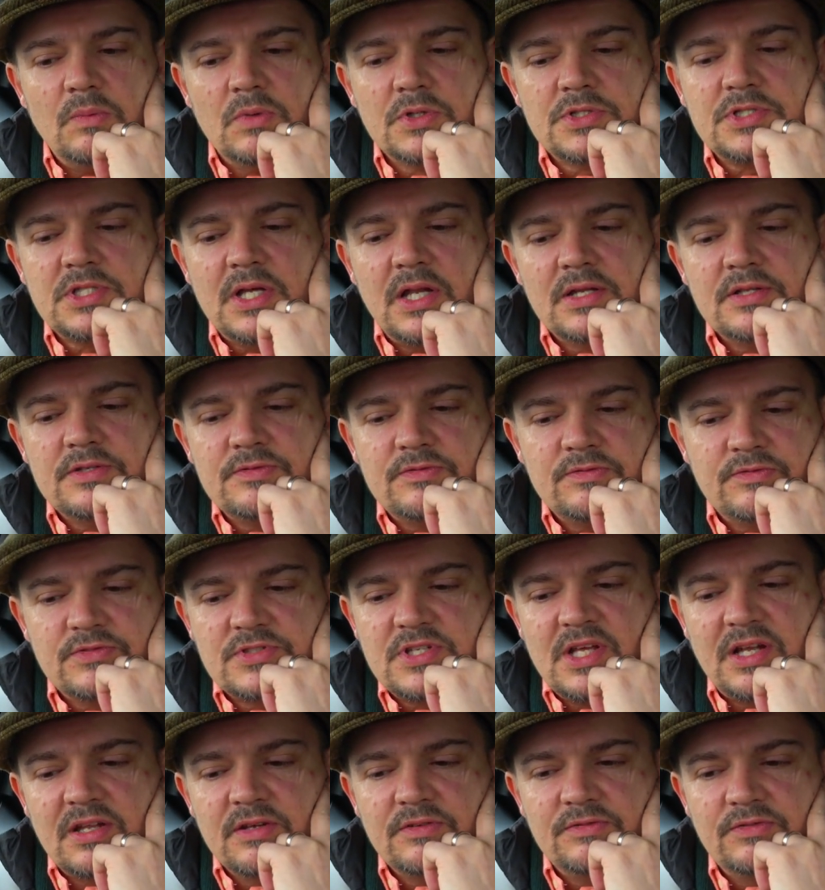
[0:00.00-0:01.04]
we'll sell it,
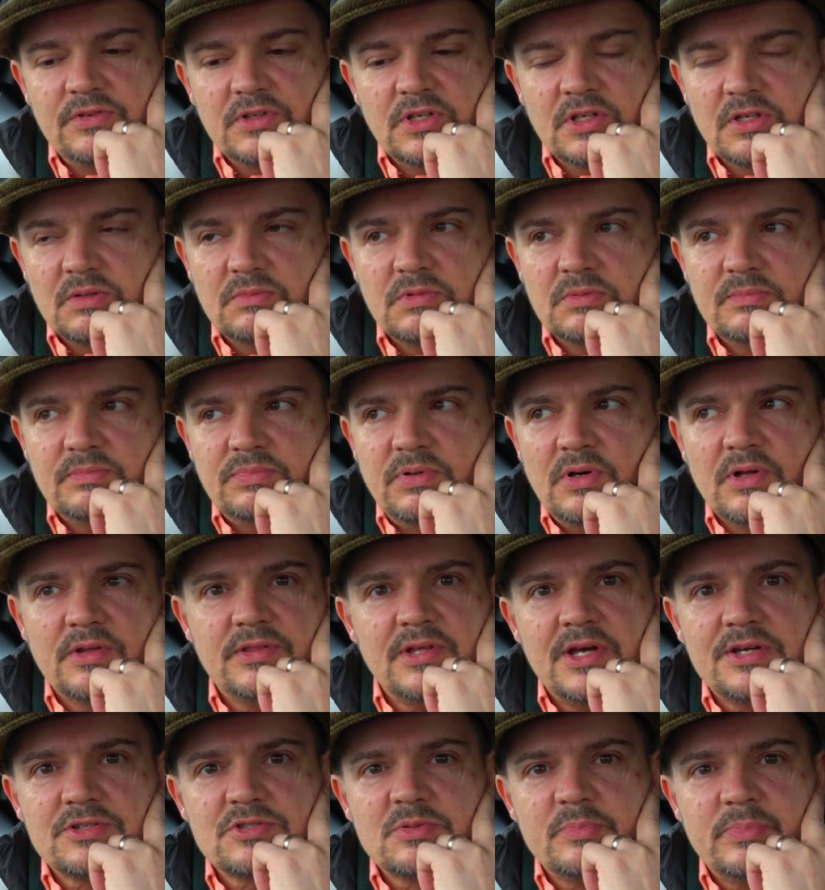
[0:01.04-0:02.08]
sell it for you, and we'll put a
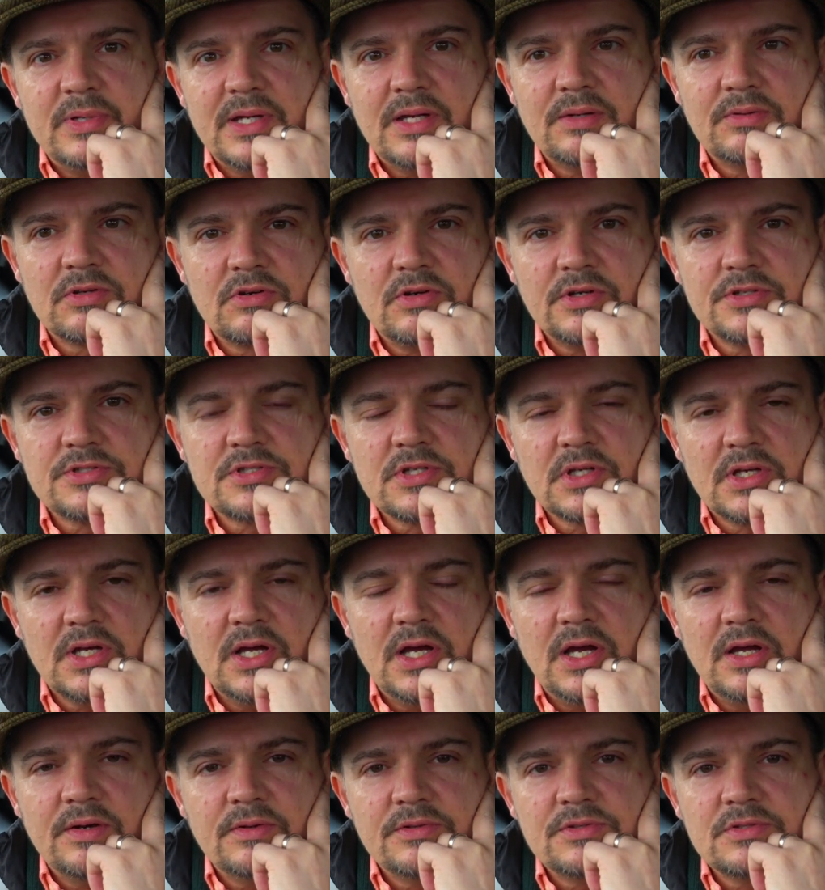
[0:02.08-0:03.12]
thousand pound across the
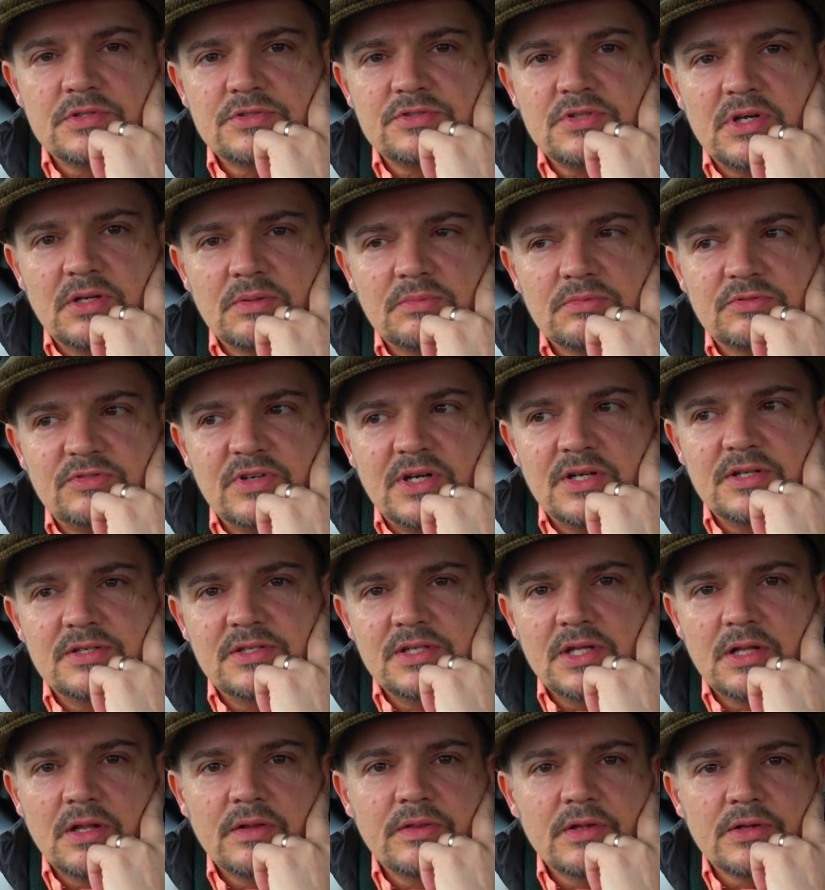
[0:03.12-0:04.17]
car and try and try and
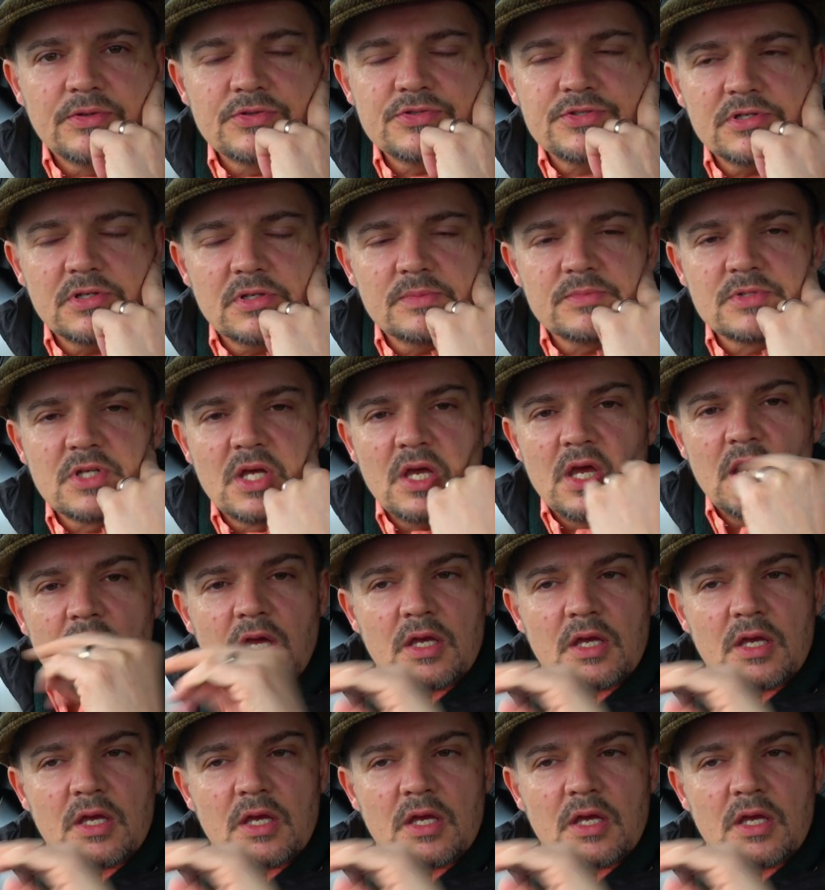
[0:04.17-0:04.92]
deal on those terms.